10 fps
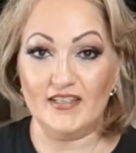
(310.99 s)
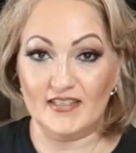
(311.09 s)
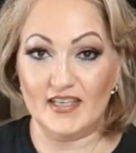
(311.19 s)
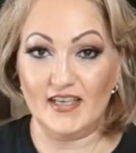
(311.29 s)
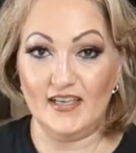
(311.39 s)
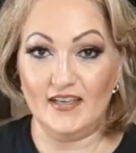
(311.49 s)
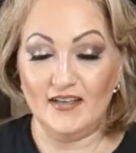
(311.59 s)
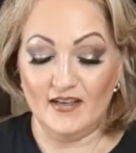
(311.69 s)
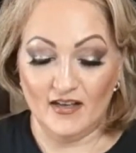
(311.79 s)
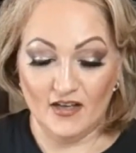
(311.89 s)
tea,
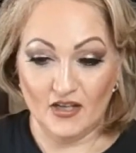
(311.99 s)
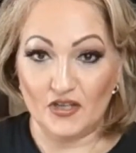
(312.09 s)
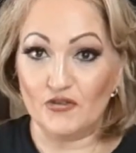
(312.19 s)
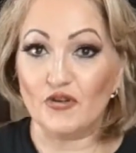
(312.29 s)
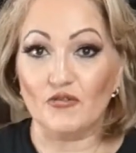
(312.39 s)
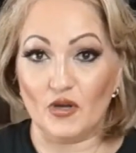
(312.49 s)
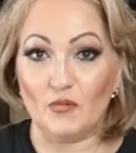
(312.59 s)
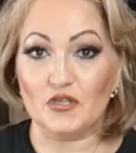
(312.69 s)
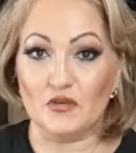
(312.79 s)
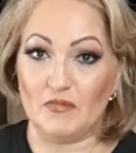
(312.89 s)
you don't know
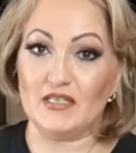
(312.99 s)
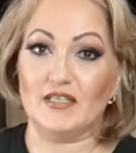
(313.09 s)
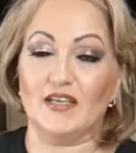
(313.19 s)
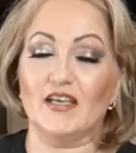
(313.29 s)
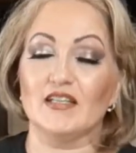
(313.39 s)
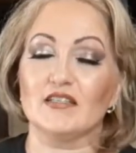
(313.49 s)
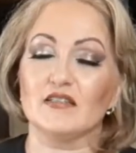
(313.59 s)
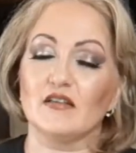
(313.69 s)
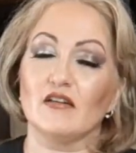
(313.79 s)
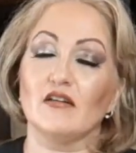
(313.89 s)
what you're missing. It is